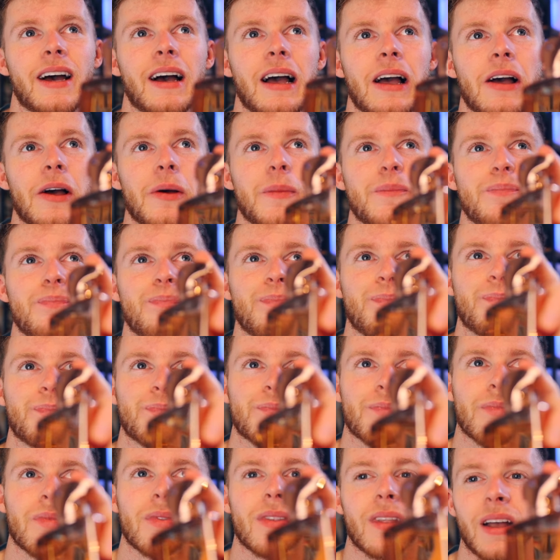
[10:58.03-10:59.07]
kind
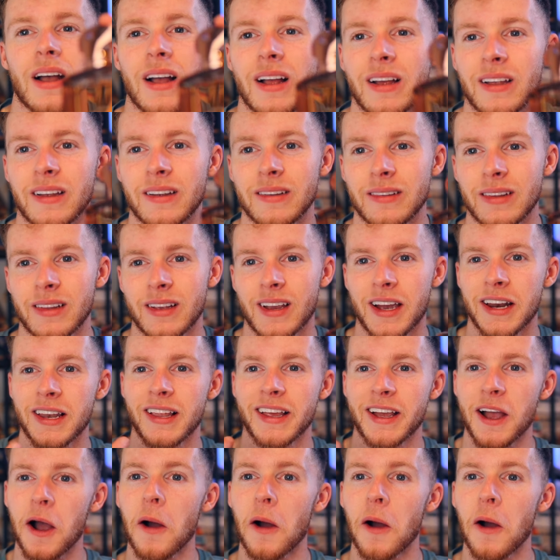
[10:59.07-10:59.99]
of like